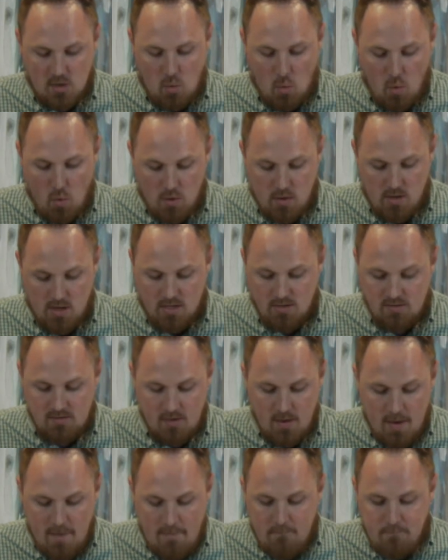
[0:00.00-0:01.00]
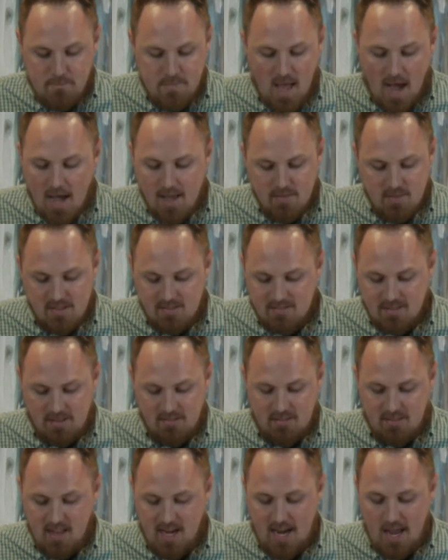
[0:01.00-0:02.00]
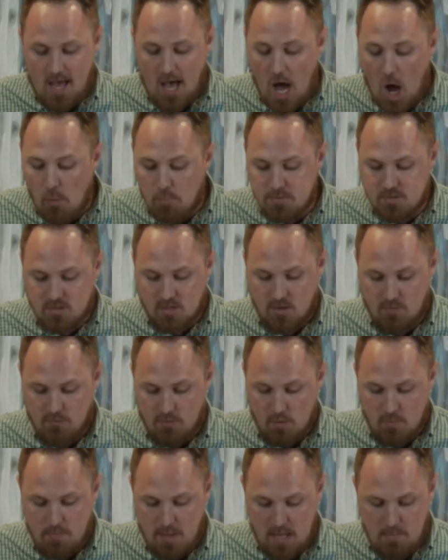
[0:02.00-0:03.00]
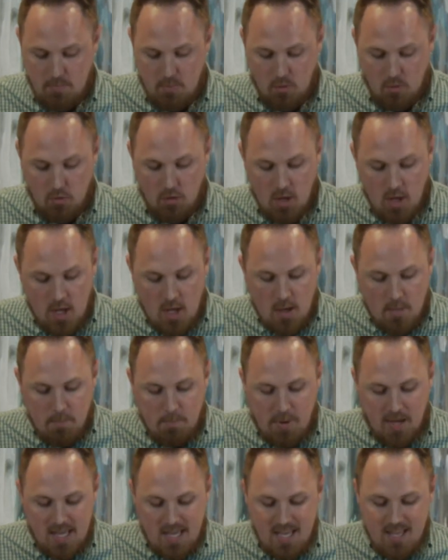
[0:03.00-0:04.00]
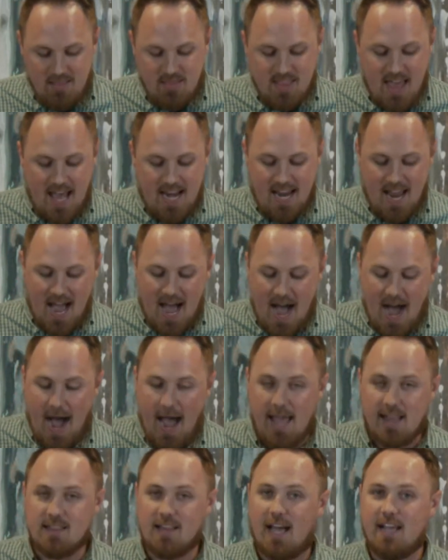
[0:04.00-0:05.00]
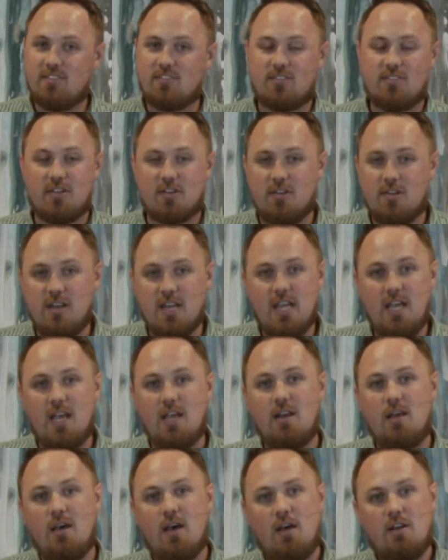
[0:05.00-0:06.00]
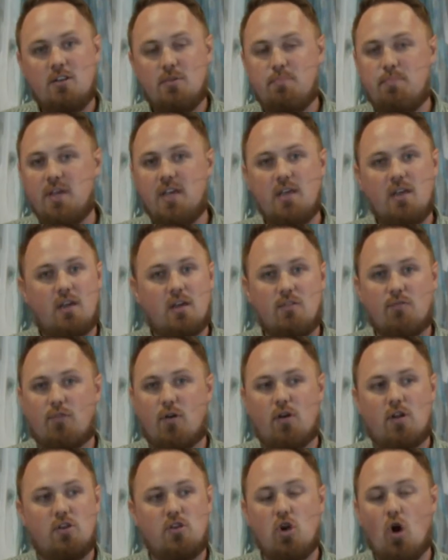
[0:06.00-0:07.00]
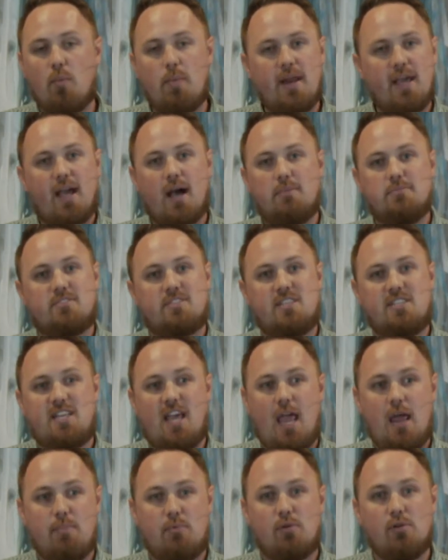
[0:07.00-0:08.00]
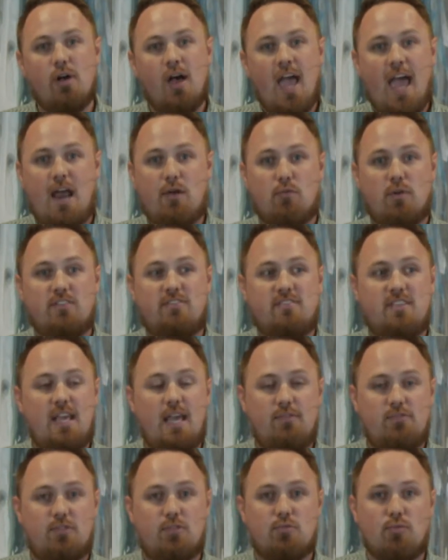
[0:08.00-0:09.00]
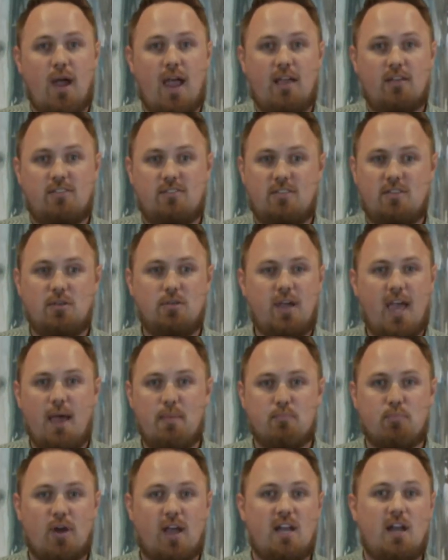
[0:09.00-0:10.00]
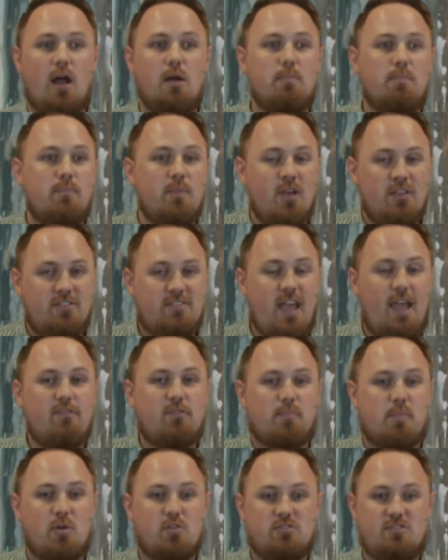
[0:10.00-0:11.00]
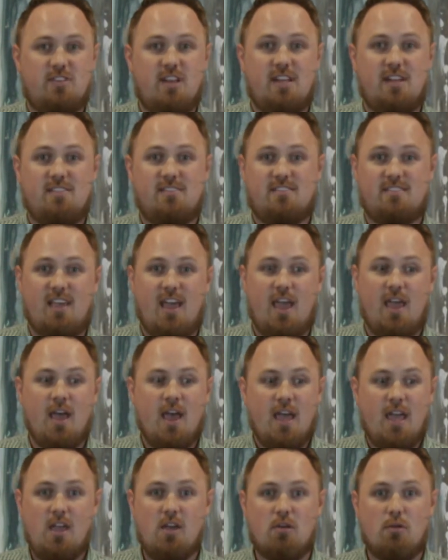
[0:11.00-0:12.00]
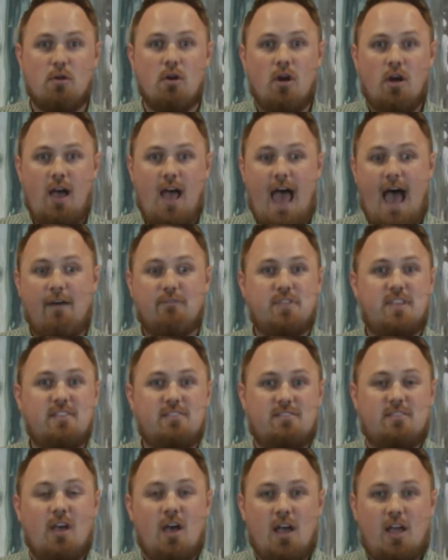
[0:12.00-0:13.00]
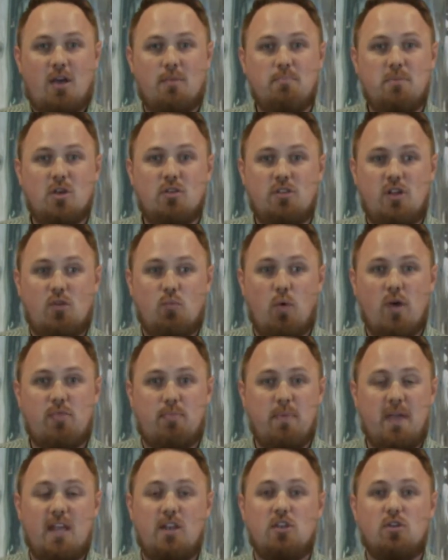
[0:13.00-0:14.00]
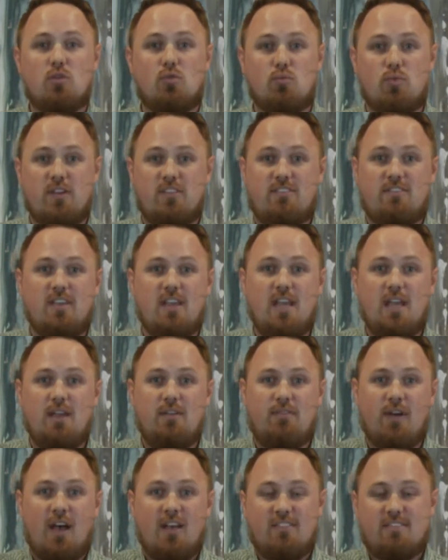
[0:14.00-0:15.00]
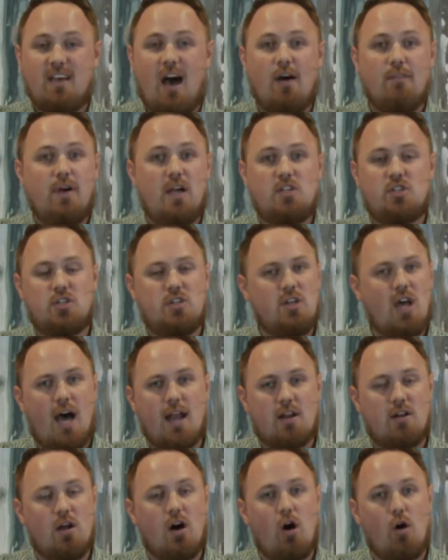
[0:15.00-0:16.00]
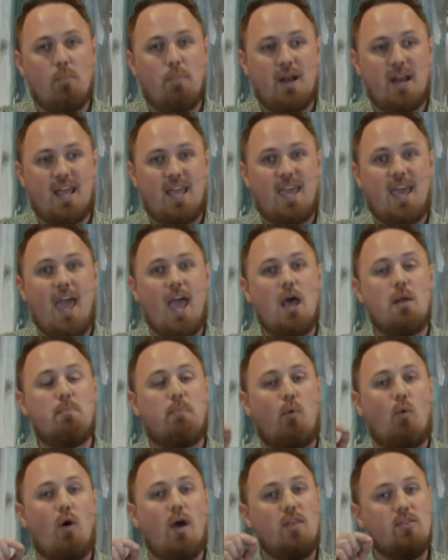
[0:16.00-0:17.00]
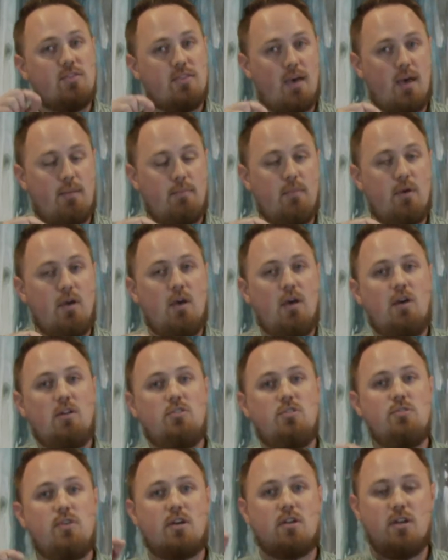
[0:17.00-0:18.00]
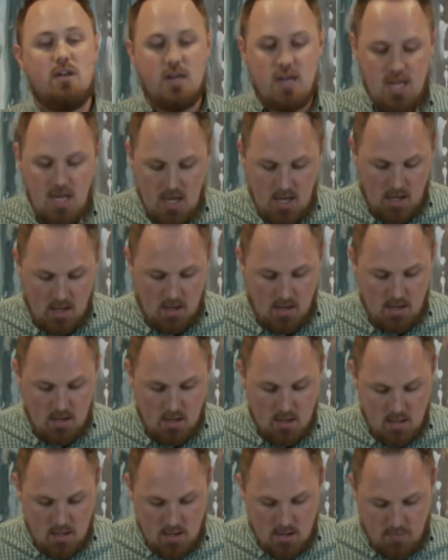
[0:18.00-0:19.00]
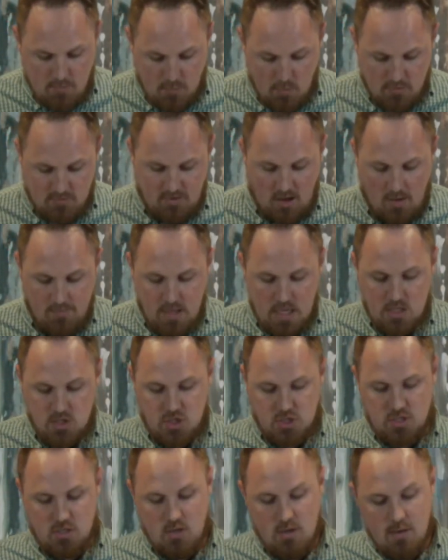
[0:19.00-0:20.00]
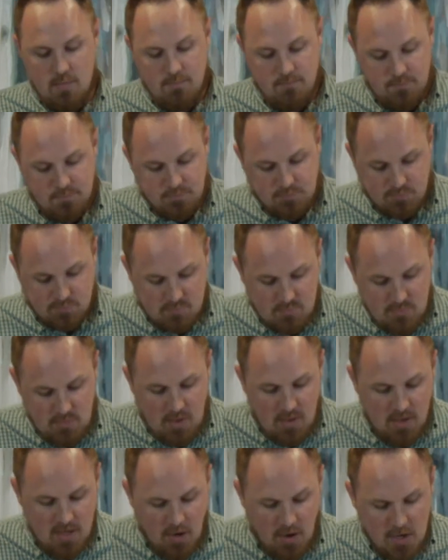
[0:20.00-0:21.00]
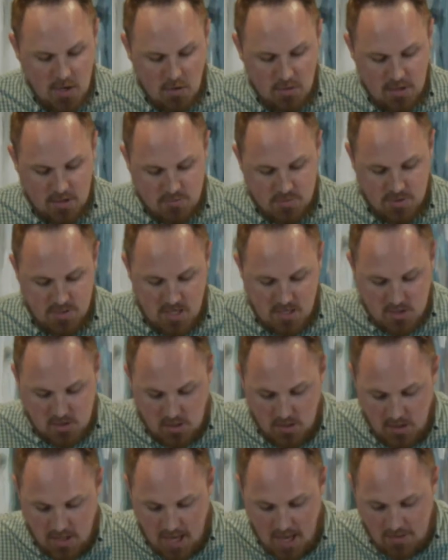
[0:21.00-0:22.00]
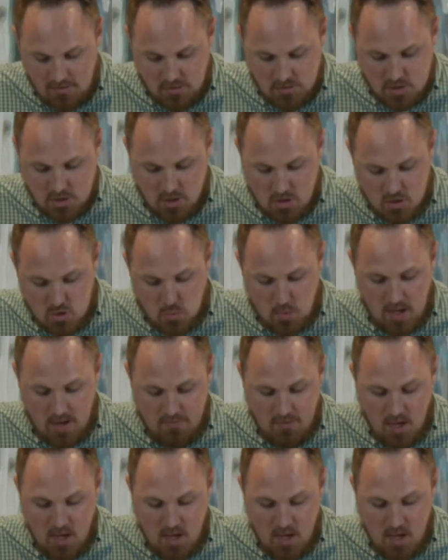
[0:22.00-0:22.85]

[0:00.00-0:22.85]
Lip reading: ordinance, not in the sense that it helps convert people, but in that it highlights their need to be converted. Nobody comes to the table and receives grace. You can't bring an unsaved person in and say, here, have this communion with me and you'll receive salvation. Not at all, but it can point them to their need for salvation." Now, I know that traditionally as a church, we have